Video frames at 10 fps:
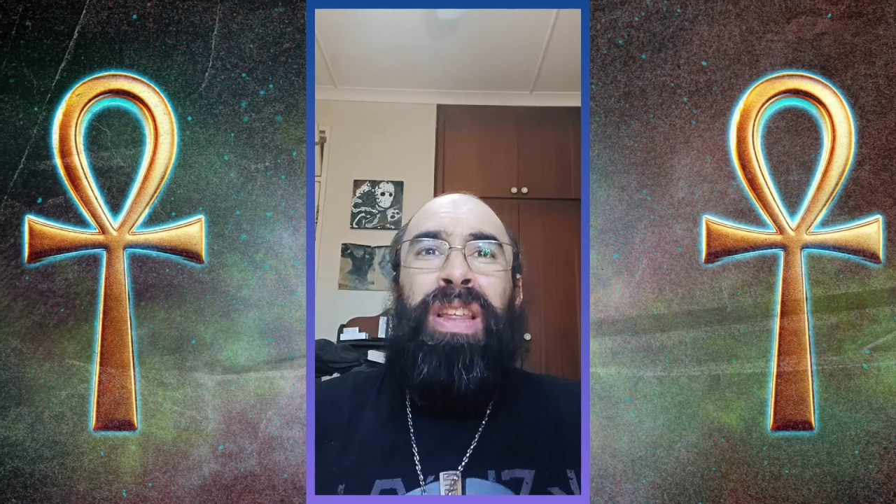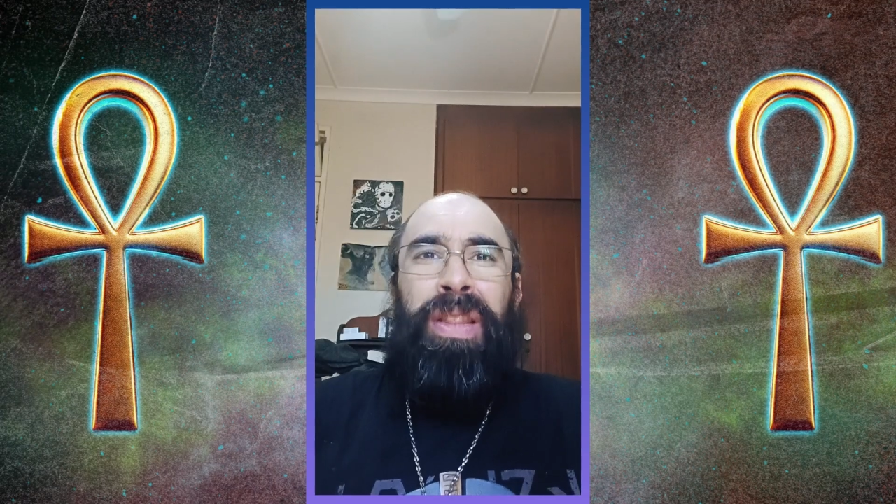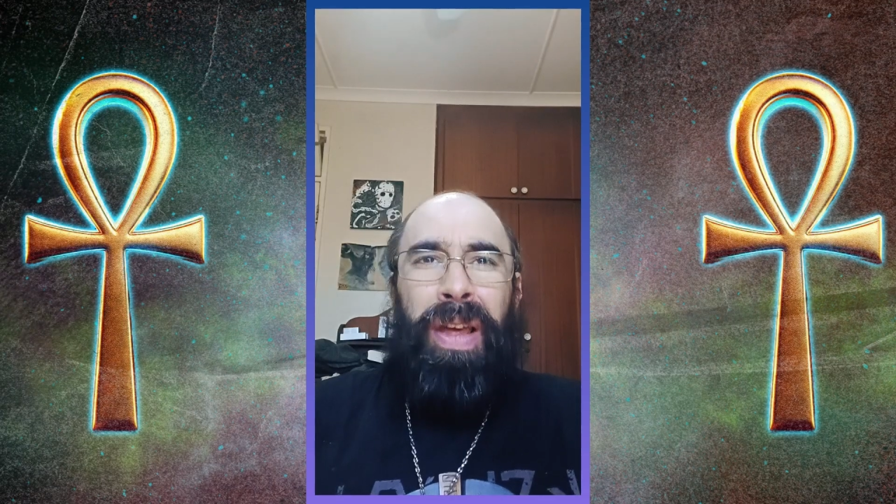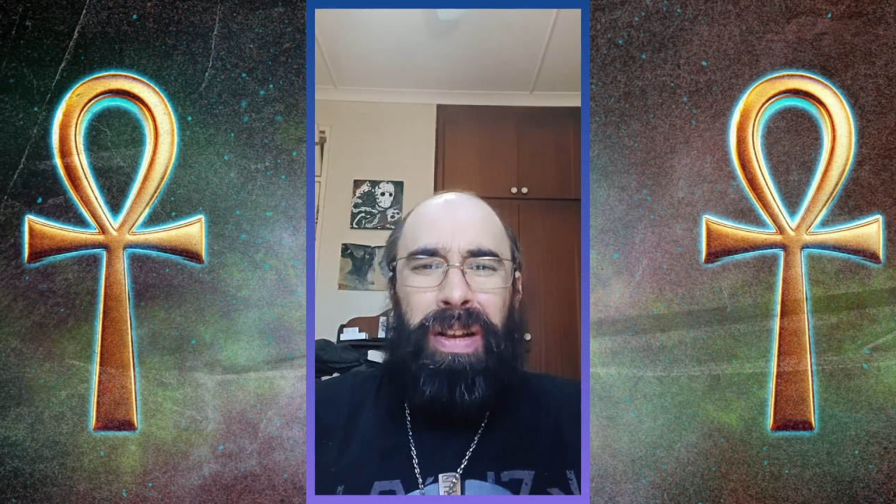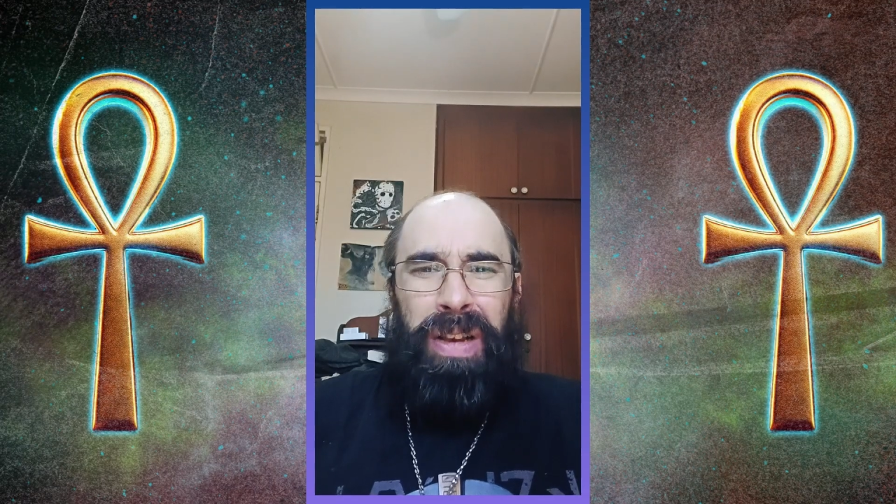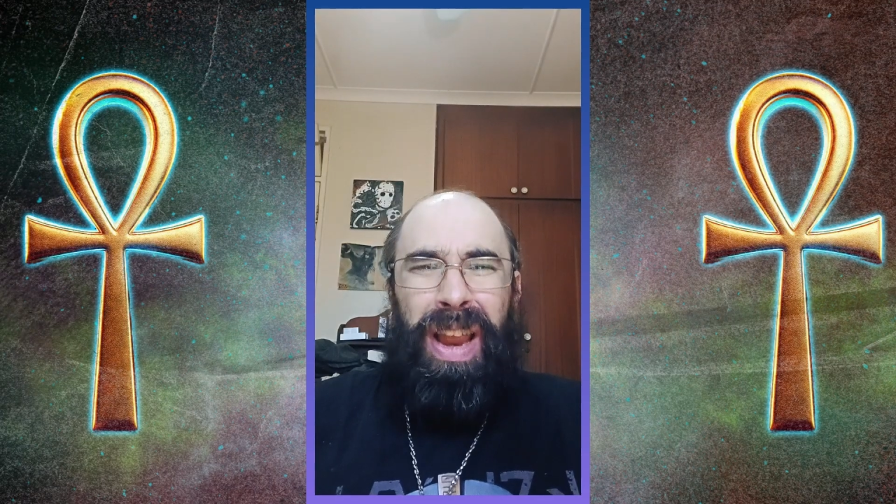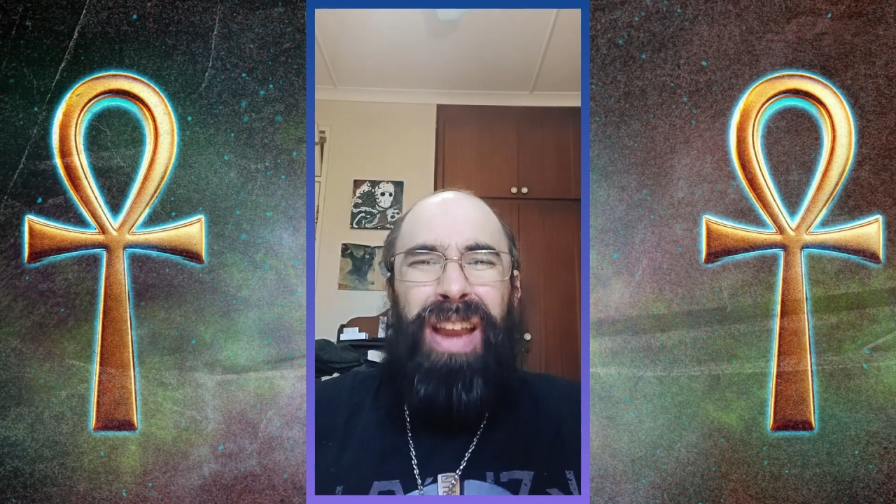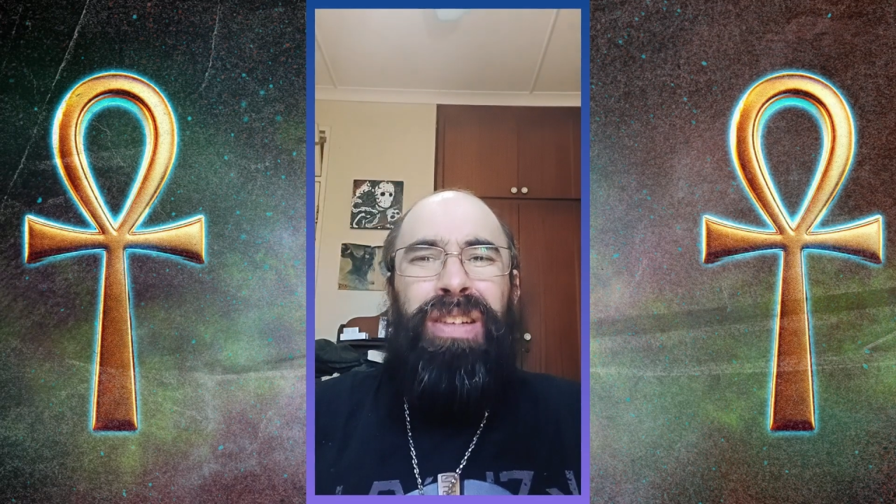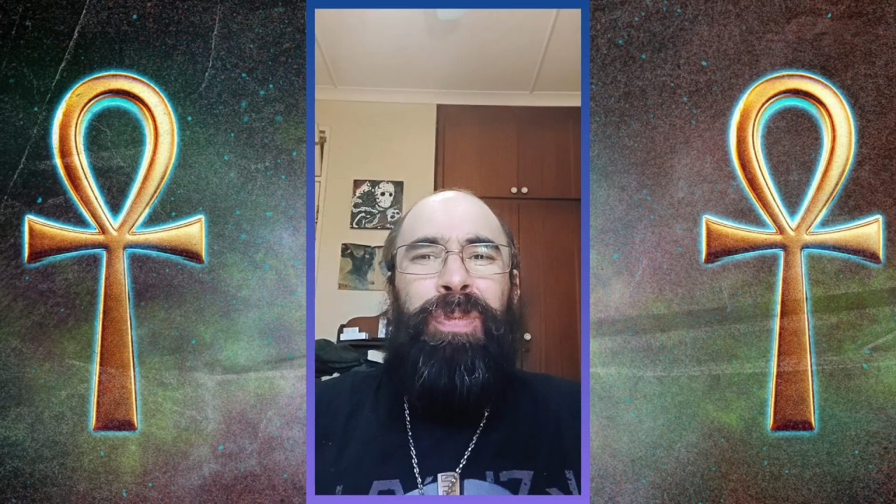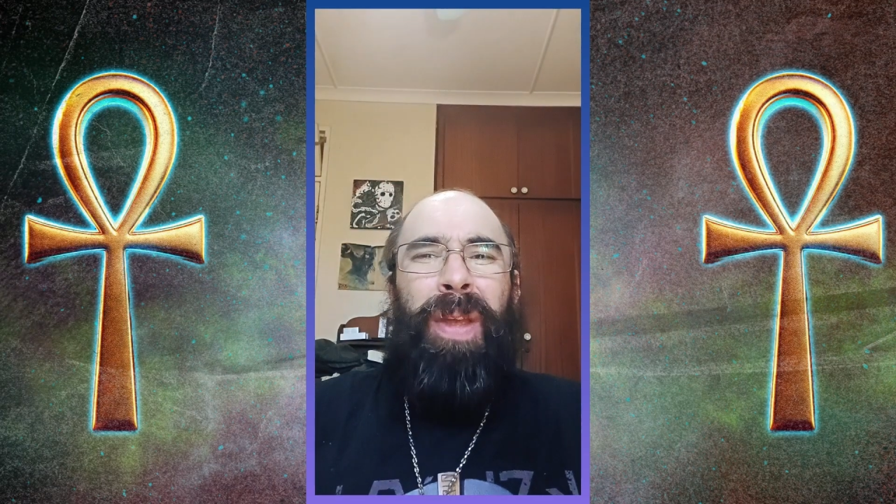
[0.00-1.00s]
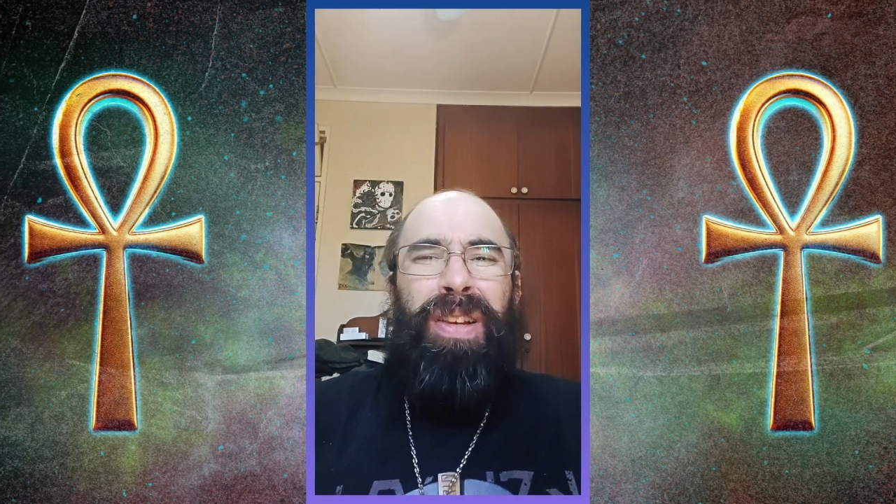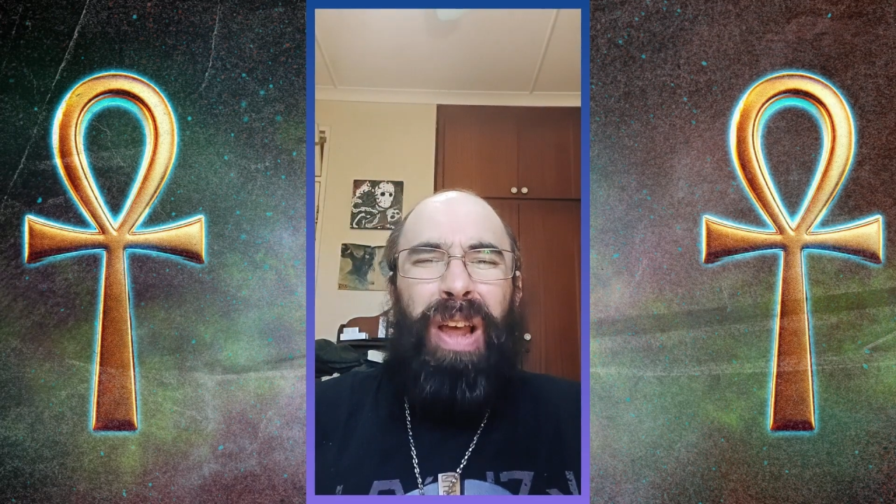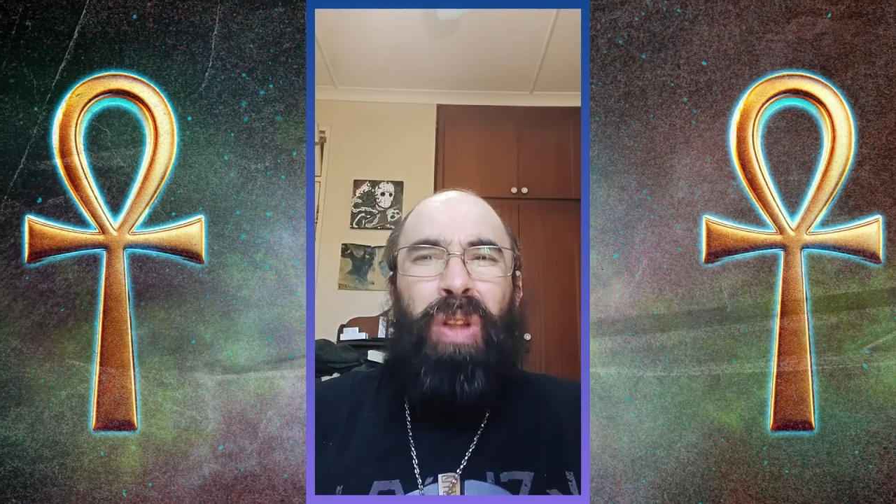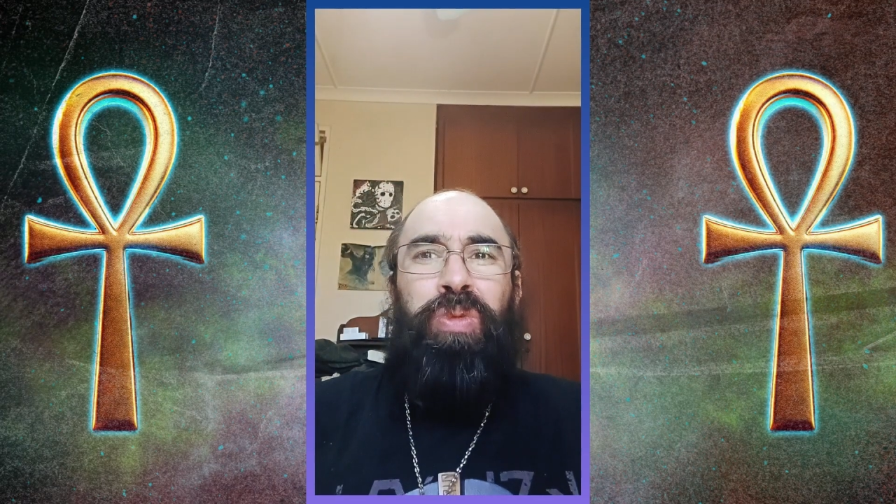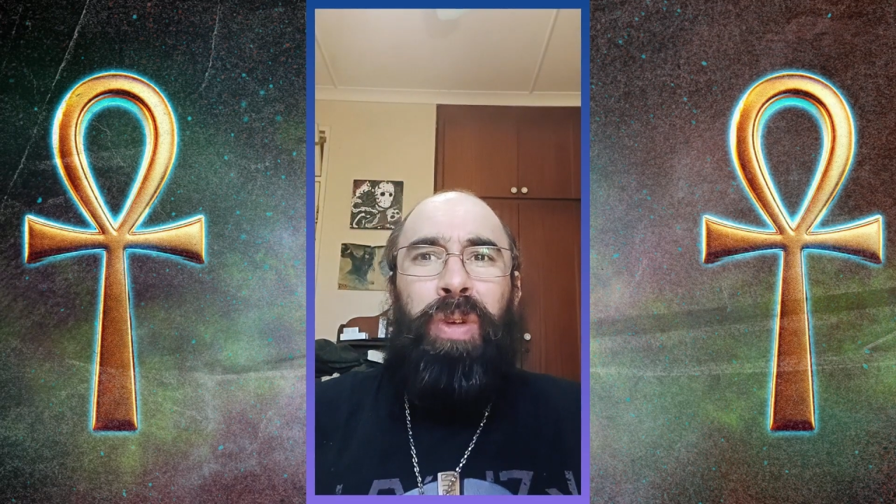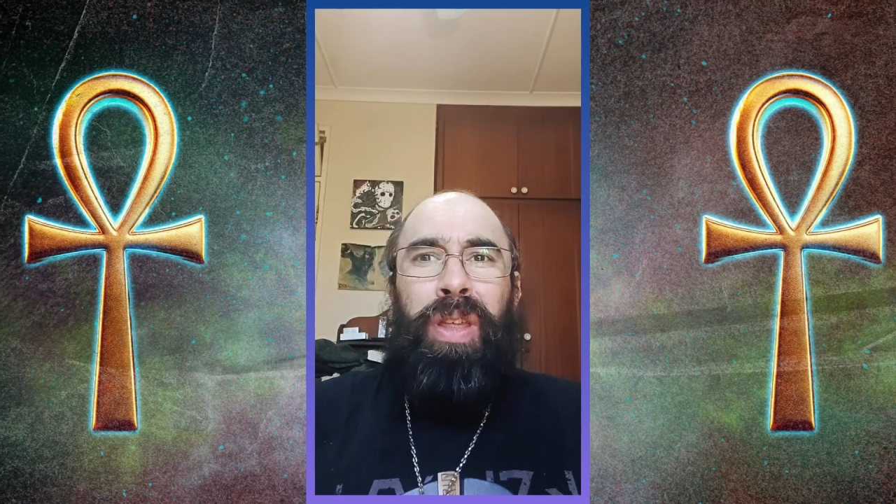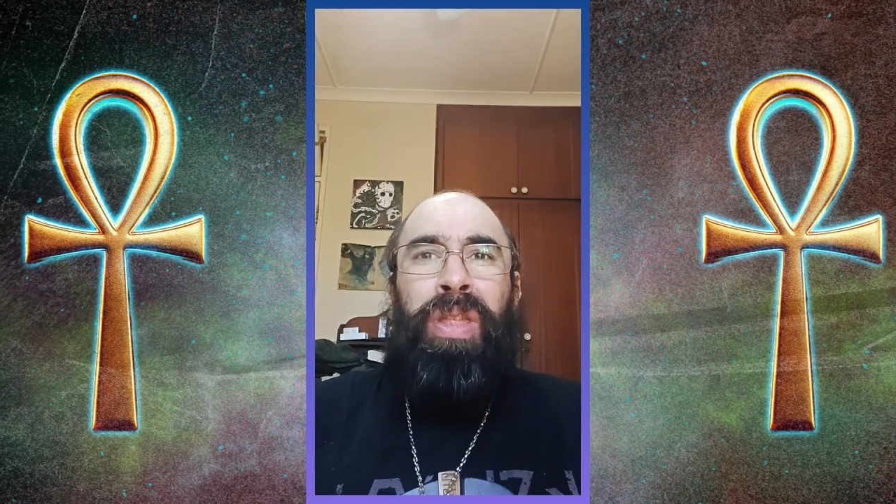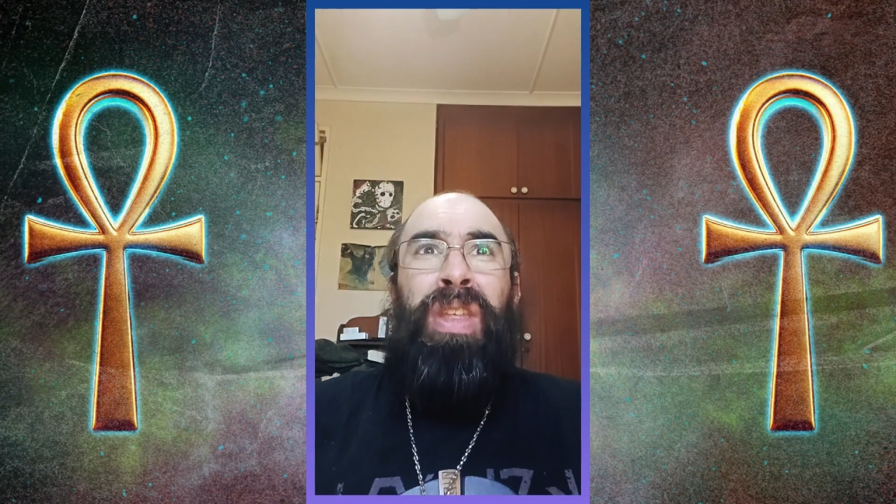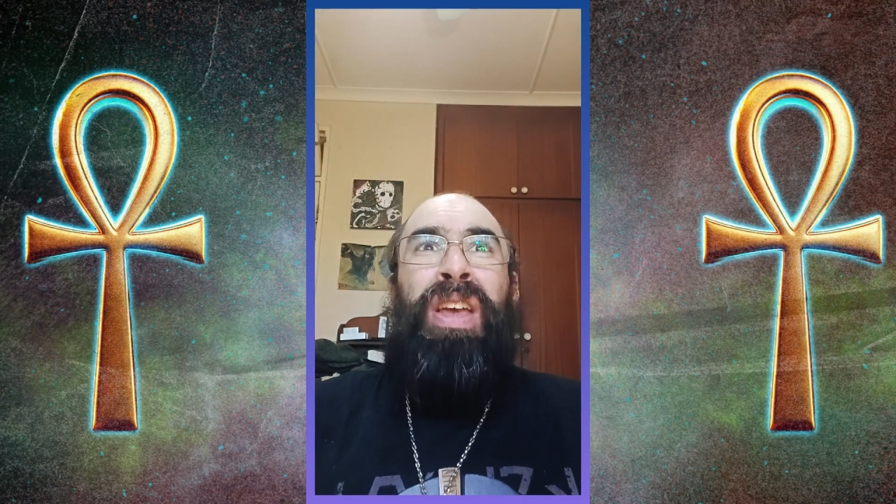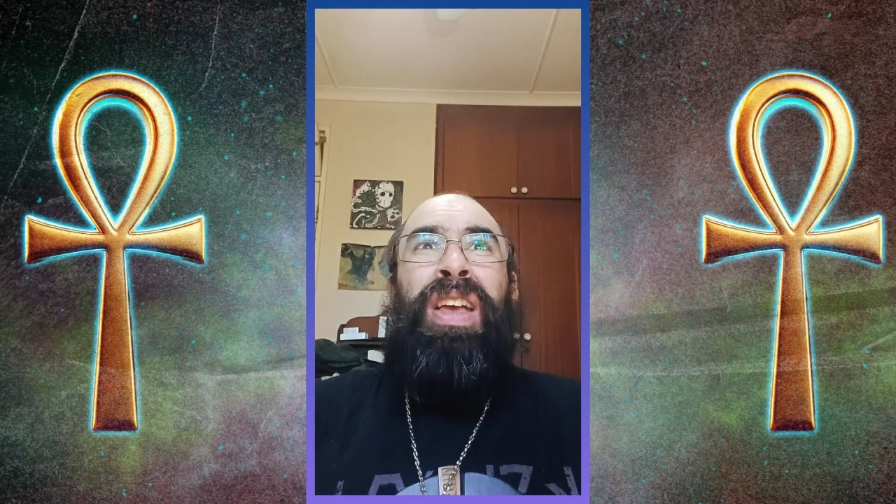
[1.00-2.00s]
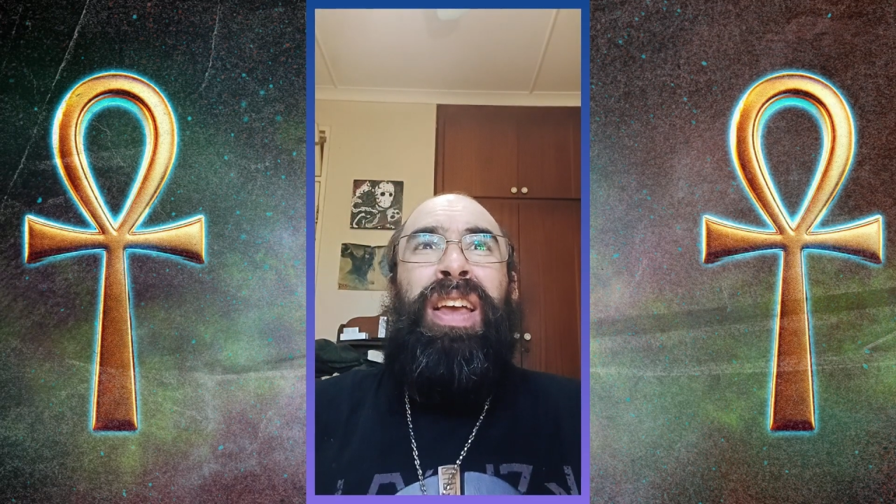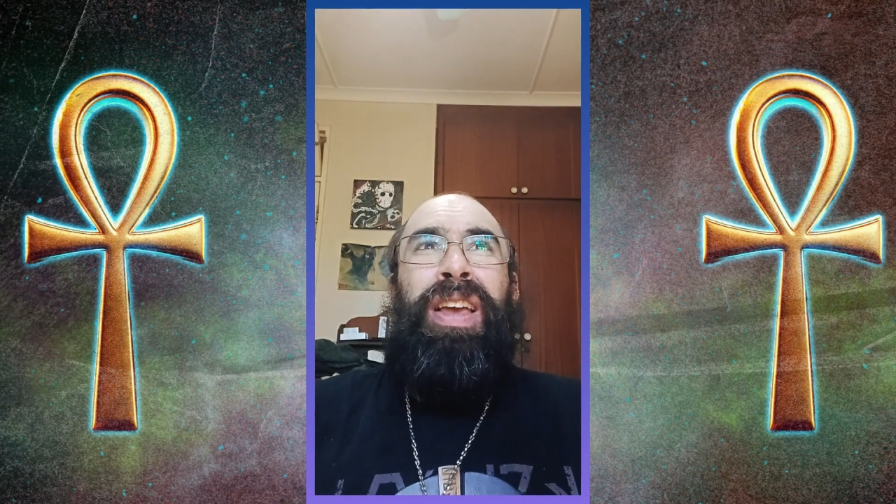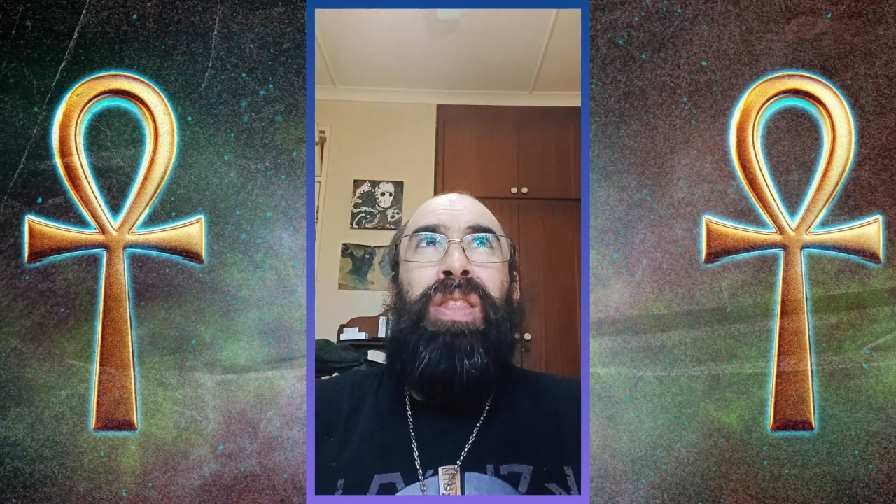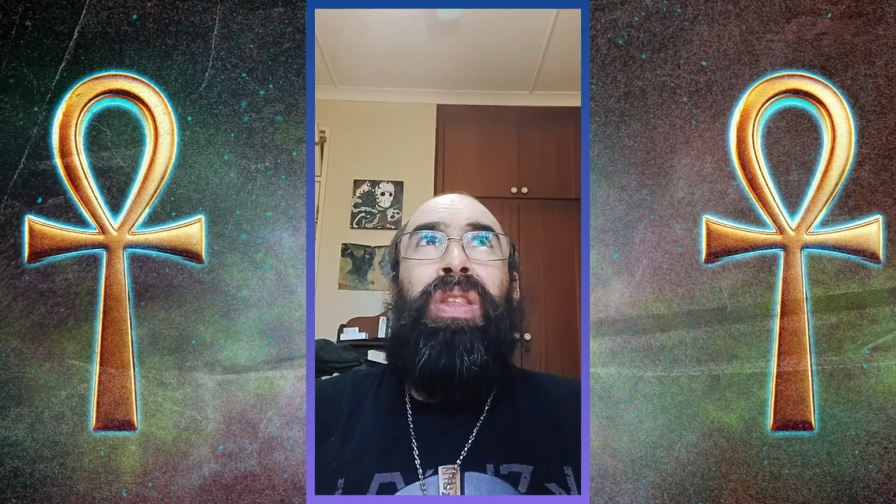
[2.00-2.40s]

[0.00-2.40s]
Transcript: that need to be dealt with in